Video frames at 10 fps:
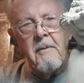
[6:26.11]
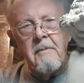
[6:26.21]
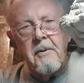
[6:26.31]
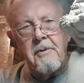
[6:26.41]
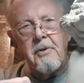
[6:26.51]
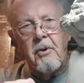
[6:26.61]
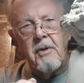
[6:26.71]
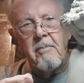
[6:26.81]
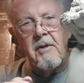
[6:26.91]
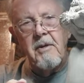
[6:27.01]
there's going
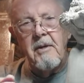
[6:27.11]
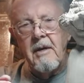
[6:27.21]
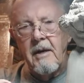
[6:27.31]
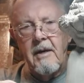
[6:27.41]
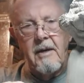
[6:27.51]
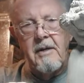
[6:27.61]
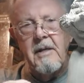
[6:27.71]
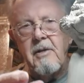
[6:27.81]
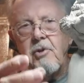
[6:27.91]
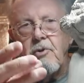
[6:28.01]
to be a
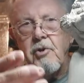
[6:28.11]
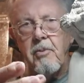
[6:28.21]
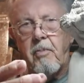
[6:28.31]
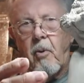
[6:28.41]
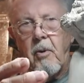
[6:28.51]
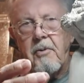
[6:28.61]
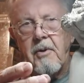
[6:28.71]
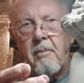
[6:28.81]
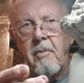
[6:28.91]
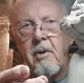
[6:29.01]
need to support
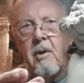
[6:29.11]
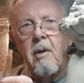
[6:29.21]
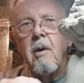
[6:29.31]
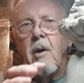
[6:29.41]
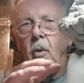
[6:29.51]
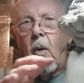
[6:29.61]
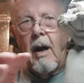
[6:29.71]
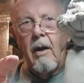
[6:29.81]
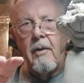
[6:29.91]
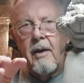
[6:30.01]
them
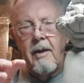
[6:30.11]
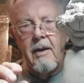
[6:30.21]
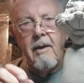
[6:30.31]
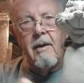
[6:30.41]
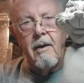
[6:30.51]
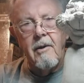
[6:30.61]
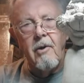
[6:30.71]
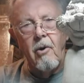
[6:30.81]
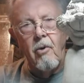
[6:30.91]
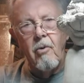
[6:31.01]
while they
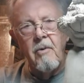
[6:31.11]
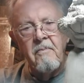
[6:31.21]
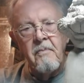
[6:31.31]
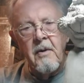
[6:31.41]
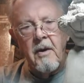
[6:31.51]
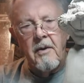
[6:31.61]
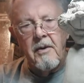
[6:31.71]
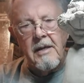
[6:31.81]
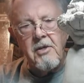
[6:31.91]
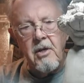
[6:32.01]
go
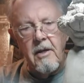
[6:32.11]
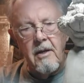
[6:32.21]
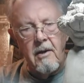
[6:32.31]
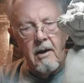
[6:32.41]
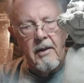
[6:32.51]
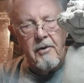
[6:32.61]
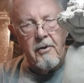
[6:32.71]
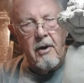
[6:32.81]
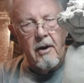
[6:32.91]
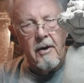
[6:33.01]
nicely
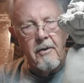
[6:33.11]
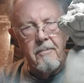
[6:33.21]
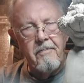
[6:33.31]
leather hard.